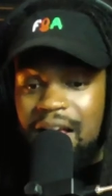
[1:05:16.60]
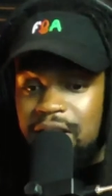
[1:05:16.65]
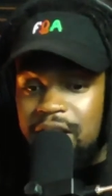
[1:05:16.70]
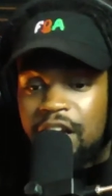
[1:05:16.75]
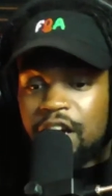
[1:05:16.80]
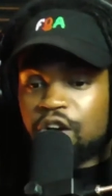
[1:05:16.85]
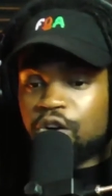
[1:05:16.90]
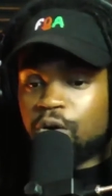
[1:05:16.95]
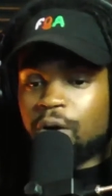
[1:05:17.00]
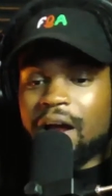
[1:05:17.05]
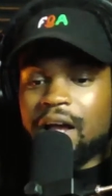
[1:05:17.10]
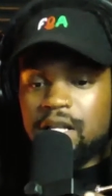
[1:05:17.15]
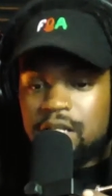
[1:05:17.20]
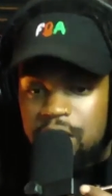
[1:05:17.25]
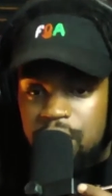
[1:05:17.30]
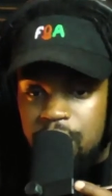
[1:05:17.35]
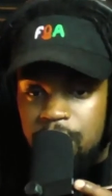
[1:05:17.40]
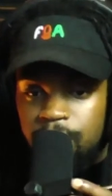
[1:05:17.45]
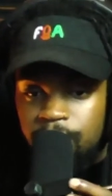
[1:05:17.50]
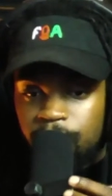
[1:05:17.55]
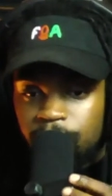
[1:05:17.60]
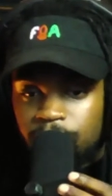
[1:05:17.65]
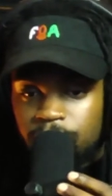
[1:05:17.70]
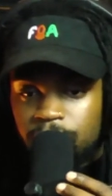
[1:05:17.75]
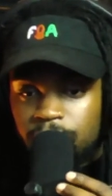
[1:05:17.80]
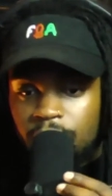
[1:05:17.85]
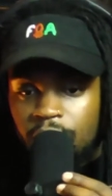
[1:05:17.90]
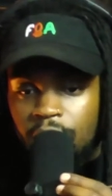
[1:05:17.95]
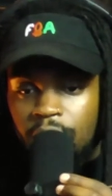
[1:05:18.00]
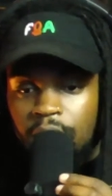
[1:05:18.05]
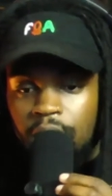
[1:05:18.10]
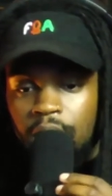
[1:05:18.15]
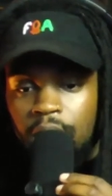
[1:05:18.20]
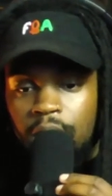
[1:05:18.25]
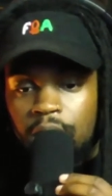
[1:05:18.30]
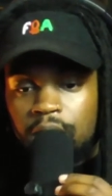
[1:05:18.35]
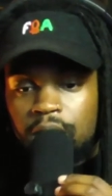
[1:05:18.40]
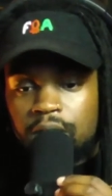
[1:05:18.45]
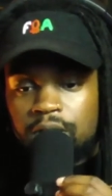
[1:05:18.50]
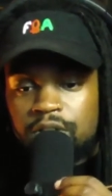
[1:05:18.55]
crazy.
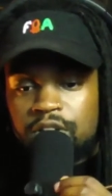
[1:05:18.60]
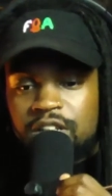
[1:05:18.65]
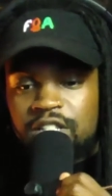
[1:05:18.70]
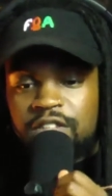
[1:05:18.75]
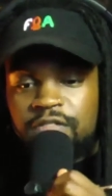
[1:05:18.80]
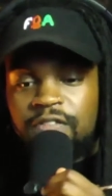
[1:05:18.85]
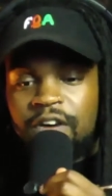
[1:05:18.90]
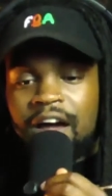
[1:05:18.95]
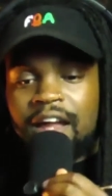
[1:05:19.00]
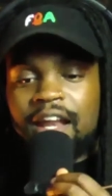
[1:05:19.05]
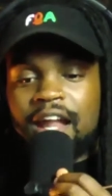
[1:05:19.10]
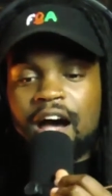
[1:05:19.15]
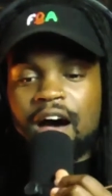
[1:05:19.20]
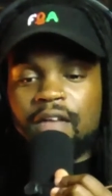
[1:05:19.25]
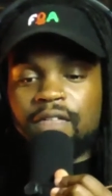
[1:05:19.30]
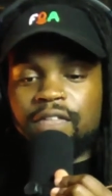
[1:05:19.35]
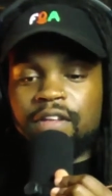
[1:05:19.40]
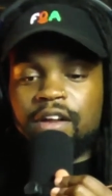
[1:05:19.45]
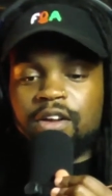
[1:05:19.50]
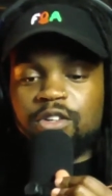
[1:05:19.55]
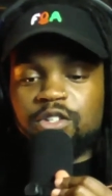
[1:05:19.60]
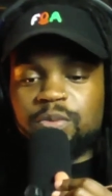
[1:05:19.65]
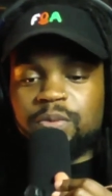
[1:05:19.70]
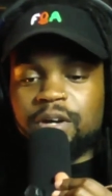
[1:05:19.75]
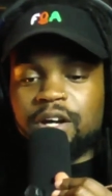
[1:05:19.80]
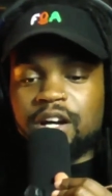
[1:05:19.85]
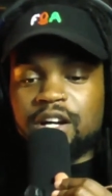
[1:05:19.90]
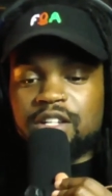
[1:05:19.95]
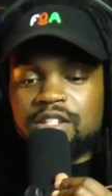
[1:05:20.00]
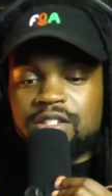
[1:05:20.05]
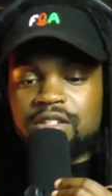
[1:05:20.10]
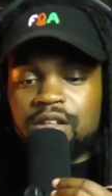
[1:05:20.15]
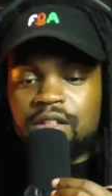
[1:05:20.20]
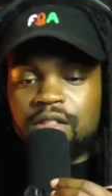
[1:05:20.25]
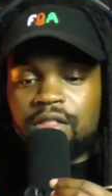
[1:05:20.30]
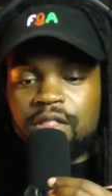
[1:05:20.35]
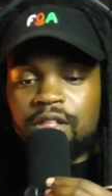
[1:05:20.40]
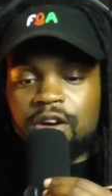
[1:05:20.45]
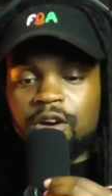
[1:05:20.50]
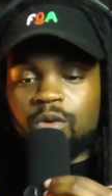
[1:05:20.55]
Just to find out that it was because
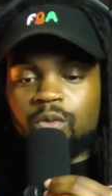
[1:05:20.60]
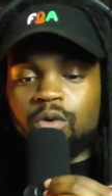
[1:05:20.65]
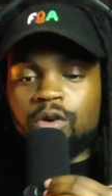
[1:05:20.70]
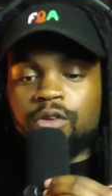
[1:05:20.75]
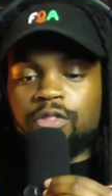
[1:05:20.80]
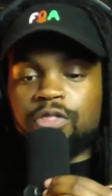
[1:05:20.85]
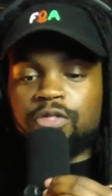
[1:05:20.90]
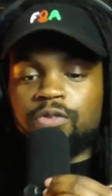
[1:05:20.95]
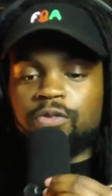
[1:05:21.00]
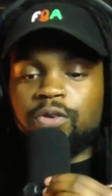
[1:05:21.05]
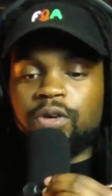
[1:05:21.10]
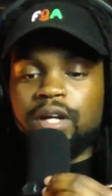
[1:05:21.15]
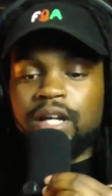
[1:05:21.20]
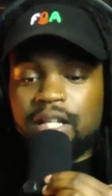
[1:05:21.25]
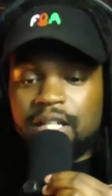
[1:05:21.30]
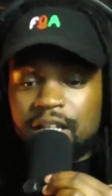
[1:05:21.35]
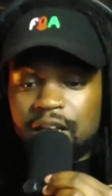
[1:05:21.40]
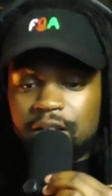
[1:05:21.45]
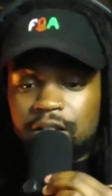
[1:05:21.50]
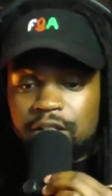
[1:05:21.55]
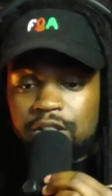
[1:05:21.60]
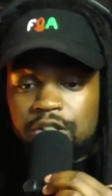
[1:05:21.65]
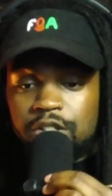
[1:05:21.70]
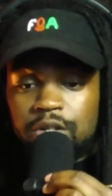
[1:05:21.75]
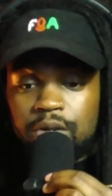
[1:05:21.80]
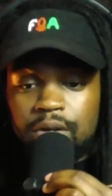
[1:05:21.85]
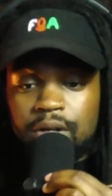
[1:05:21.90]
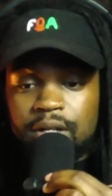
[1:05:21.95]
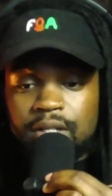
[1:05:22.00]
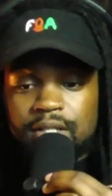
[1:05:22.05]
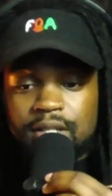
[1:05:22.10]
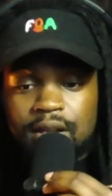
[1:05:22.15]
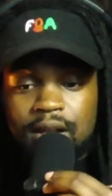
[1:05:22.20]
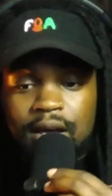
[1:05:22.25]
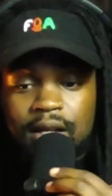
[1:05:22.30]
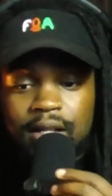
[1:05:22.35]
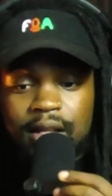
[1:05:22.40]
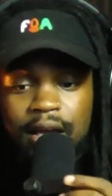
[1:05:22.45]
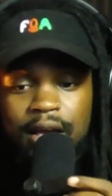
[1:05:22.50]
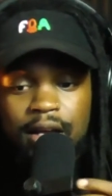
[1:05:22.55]
there were 3 deadly shootings in
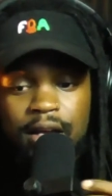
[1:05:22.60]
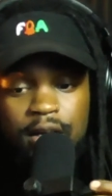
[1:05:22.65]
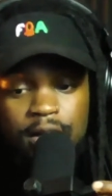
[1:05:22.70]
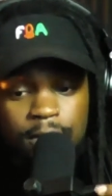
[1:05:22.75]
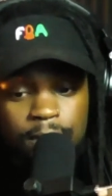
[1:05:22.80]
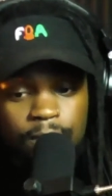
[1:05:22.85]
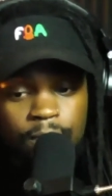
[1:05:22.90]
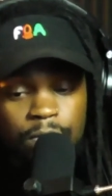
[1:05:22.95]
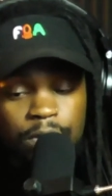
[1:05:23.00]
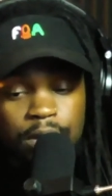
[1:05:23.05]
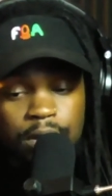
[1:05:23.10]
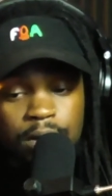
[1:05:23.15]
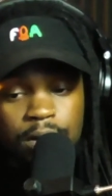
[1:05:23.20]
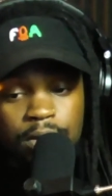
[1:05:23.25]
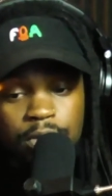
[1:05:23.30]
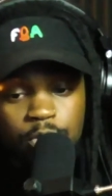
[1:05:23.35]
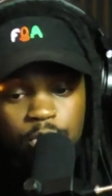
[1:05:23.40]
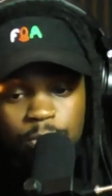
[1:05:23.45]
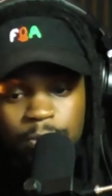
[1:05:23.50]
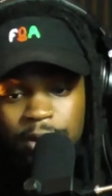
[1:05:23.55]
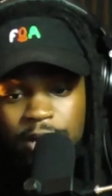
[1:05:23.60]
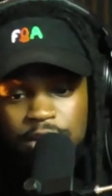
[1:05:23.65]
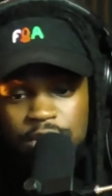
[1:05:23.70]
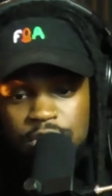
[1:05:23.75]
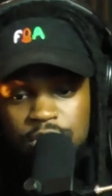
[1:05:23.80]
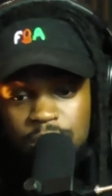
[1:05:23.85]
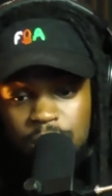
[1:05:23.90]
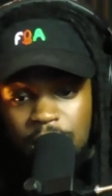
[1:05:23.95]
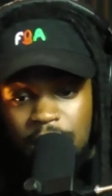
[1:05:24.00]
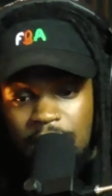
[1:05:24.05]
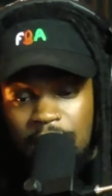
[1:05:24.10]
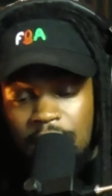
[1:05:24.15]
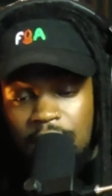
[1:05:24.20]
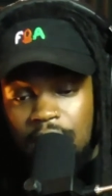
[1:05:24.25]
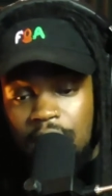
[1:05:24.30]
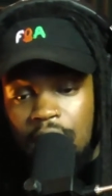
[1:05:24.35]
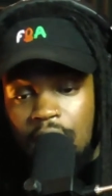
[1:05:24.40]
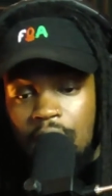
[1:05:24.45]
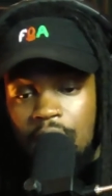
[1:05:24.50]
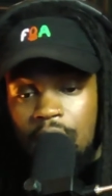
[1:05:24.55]
Atlanta. 3 places were hit.
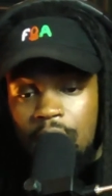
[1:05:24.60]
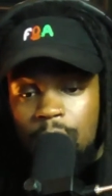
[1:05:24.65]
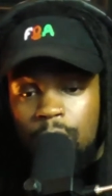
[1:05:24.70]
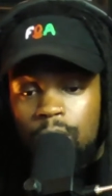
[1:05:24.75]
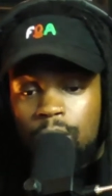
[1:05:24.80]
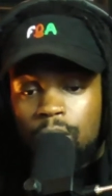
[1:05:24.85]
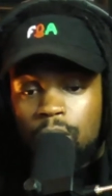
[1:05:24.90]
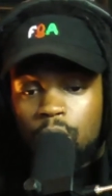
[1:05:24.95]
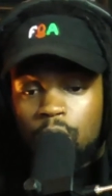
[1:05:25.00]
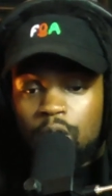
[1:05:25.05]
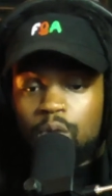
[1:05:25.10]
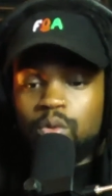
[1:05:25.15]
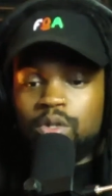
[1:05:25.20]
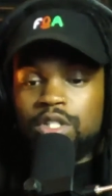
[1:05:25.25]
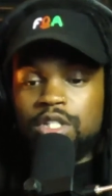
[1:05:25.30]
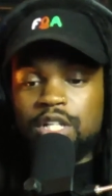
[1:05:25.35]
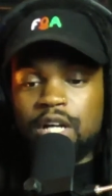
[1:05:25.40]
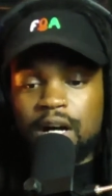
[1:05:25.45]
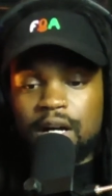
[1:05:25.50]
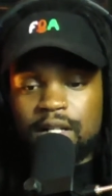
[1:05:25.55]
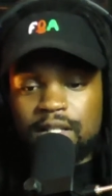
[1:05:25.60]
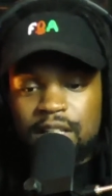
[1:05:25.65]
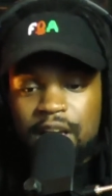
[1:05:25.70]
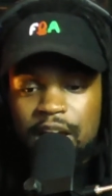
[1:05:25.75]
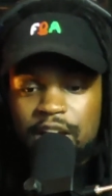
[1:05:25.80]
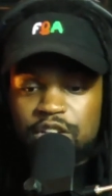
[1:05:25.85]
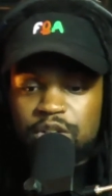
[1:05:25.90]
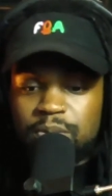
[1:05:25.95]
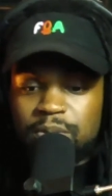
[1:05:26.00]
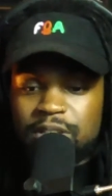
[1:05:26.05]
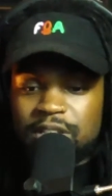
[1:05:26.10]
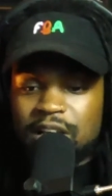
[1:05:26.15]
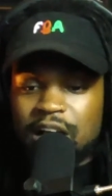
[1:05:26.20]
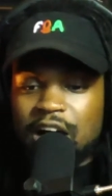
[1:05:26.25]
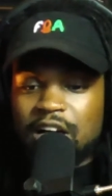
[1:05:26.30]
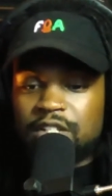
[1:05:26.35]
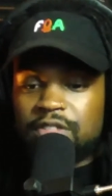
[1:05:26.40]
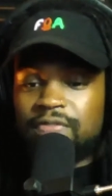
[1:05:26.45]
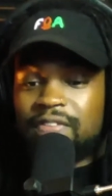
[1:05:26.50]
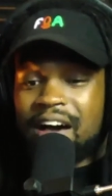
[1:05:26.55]
One was Young's Asian Massage,
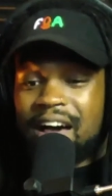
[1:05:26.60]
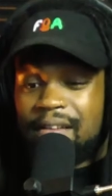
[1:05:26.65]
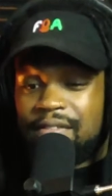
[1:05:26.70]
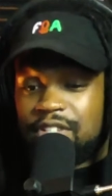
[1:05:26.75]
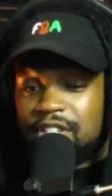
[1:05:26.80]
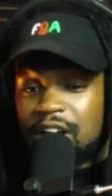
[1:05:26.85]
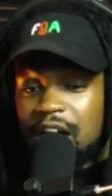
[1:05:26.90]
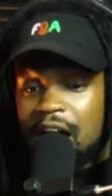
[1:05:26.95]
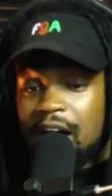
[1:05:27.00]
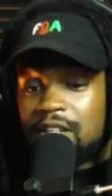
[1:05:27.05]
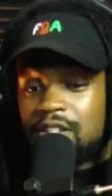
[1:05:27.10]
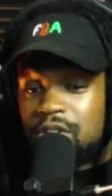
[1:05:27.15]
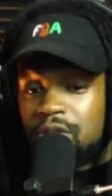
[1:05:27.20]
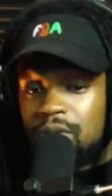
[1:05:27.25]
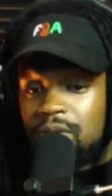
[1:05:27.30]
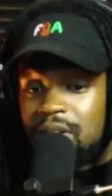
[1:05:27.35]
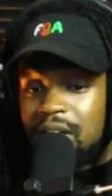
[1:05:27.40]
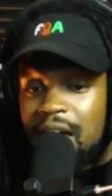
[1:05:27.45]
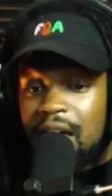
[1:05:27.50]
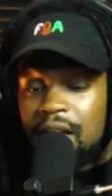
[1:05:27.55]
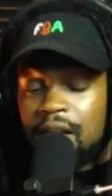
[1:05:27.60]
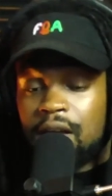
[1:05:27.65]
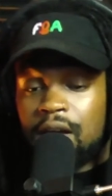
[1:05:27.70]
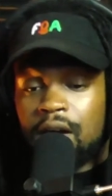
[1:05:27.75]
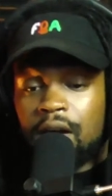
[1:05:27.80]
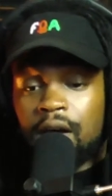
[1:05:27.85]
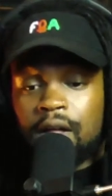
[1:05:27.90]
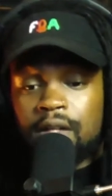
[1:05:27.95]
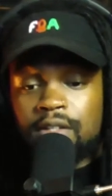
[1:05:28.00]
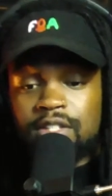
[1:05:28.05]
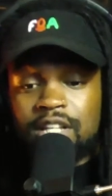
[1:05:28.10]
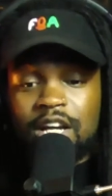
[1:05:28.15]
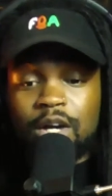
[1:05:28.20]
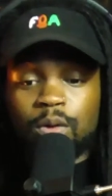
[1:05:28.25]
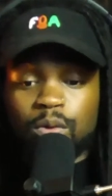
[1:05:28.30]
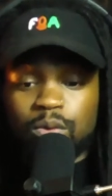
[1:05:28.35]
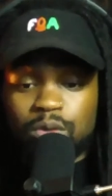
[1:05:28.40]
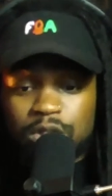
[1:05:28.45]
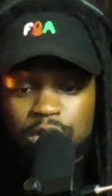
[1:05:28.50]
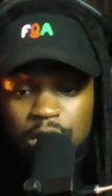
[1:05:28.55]
5 shot, 2 dead. Second one
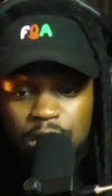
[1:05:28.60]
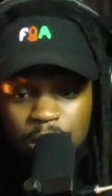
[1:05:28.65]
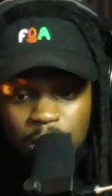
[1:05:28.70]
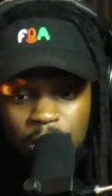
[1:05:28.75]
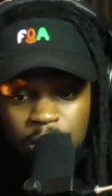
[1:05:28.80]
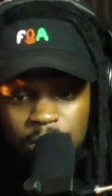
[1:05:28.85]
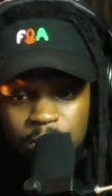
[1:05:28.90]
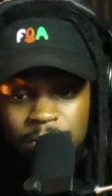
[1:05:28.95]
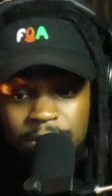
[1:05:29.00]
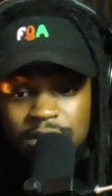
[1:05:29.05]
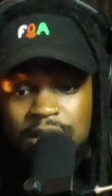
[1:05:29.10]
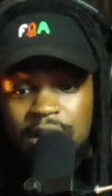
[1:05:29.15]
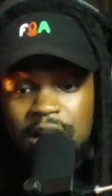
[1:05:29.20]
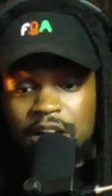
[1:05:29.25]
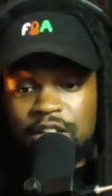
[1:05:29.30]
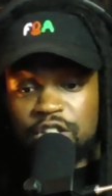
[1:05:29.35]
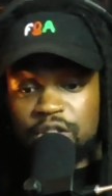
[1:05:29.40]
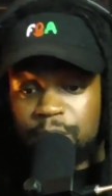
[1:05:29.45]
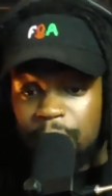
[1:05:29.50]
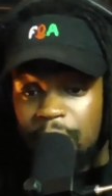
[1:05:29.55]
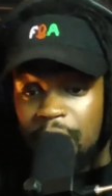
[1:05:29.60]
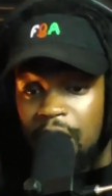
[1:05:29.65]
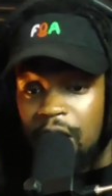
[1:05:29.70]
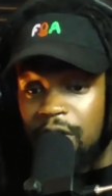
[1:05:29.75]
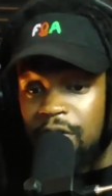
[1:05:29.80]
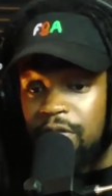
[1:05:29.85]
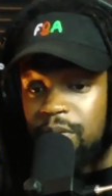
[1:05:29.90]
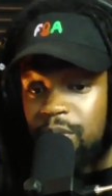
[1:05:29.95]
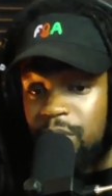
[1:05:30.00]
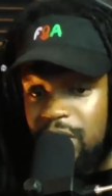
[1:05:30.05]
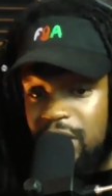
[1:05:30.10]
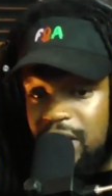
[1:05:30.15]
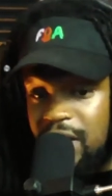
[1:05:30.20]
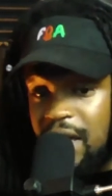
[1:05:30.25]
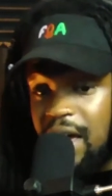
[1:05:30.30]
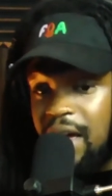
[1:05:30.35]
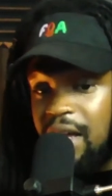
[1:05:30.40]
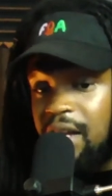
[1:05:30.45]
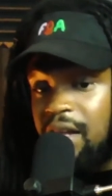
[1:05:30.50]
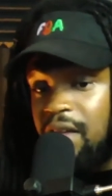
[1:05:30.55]
was Gold Massage Spa, 3
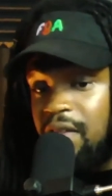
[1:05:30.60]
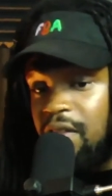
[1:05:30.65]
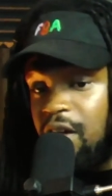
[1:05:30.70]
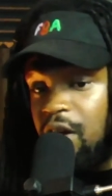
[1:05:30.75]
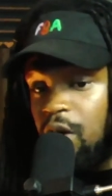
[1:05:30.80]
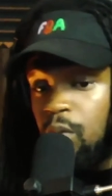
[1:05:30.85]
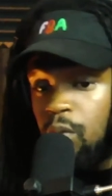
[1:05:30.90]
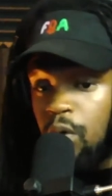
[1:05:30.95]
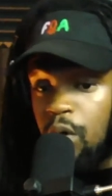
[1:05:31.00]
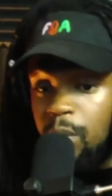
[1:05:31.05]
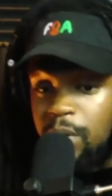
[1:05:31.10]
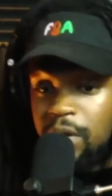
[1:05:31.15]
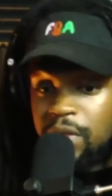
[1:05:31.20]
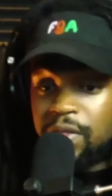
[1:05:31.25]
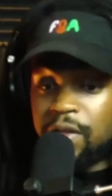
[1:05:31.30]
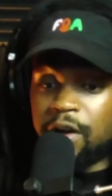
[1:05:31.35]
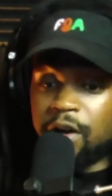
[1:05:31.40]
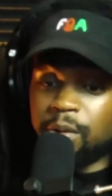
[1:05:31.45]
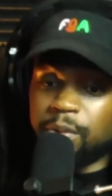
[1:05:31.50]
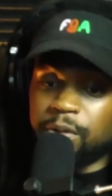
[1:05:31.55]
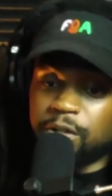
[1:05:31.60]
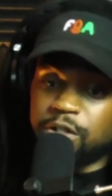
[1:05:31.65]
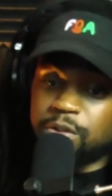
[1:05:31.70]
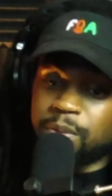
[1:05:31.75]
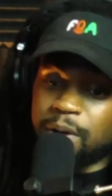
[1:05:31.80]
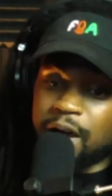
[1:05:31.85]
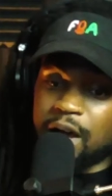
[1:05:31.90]
dead. And then Aromatherapy Spa,